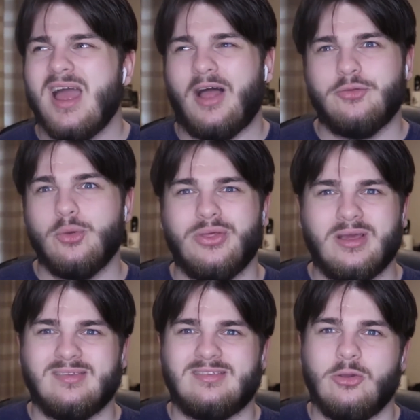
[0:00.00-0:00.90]
I do
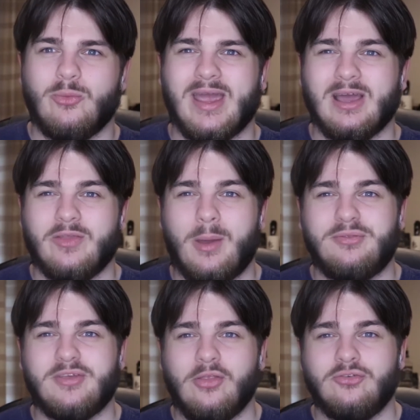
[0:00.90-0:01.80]
think it's derailed their
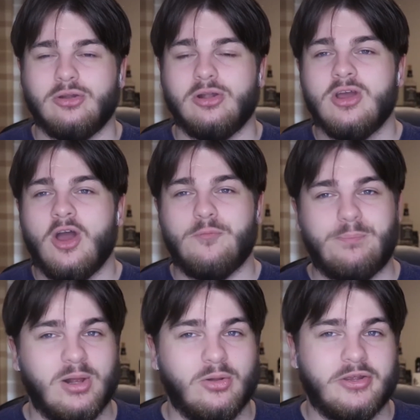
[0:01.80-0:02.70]
potential of
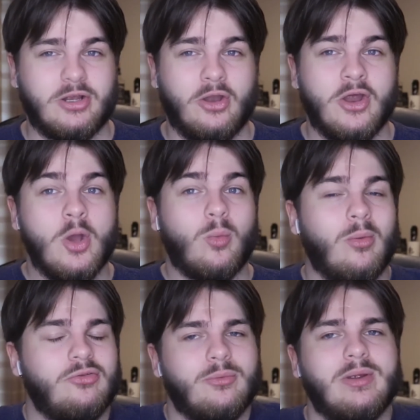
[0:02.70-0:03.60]
building on what
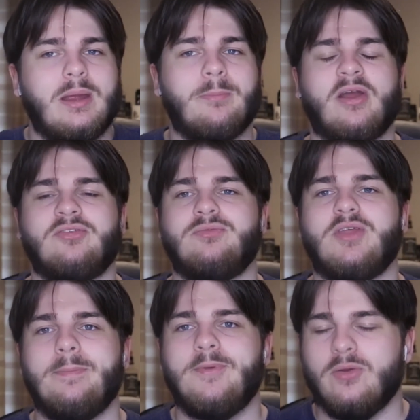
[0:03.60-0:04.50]
was a really impressive
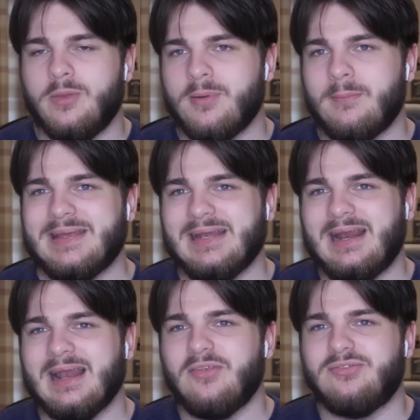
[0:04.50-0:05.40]
debut in the Premier
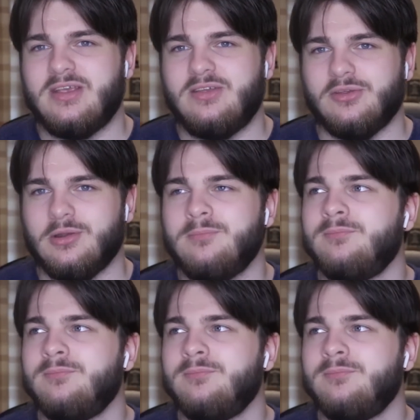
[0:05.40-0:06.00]
League last season.